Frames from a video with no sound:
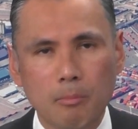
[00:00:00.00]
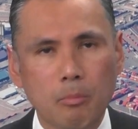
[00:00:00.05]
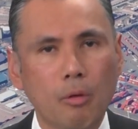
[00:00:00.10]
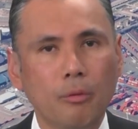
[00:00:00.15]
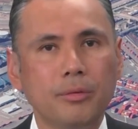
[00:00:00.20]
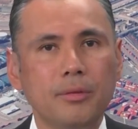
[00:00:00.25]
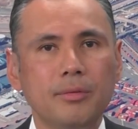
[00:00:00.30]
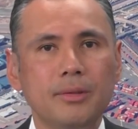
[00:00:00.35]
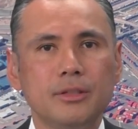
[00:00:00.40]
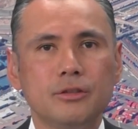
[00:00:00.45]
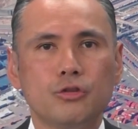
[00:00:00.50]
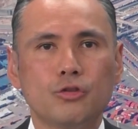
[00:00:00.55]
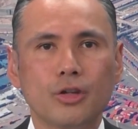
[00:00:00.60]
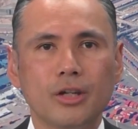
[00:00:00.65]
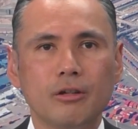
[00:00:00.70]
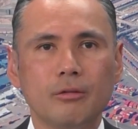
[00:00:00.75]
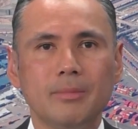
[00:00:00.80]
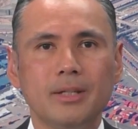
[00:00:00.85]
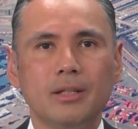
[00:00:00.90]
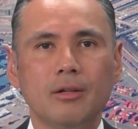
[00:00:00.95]
Both of these
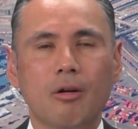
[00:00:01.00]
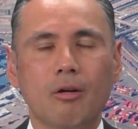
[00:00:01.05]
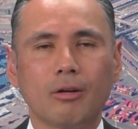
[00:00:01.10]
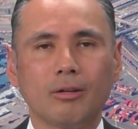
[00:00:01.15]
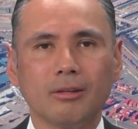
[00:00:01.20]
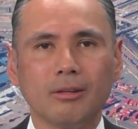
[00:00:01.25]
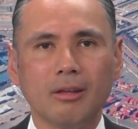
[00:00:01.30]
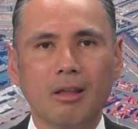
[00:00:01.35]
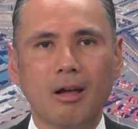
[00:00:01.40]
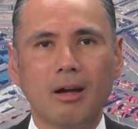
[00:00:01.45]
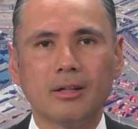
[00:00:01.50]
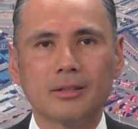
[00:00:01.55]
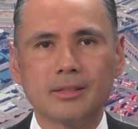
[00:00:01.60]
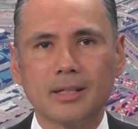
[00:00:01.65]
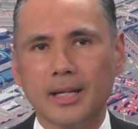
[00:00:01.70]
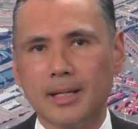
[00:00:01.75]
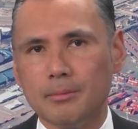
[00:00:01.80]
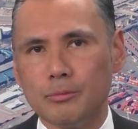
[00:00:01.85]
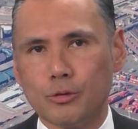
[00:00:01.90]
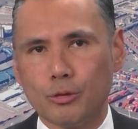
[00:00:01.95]
gentlemen are
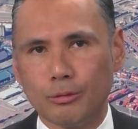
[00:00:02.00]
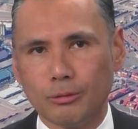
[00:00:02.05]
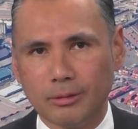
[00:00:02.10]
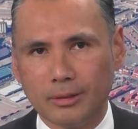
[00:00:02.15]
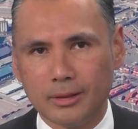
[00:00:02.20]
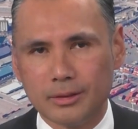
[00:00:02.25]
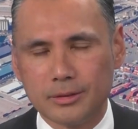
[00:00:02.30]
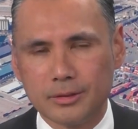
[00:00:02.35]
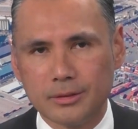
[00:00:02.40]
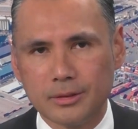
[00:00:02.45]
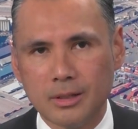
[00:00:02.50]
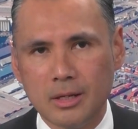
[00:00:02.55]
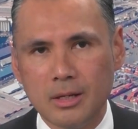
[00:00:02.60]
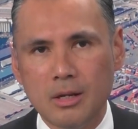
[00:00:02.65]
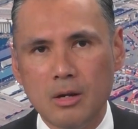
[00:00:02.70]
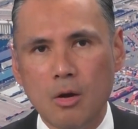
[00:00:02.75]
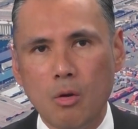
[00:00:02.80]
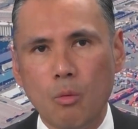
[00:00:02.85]
longtime journalists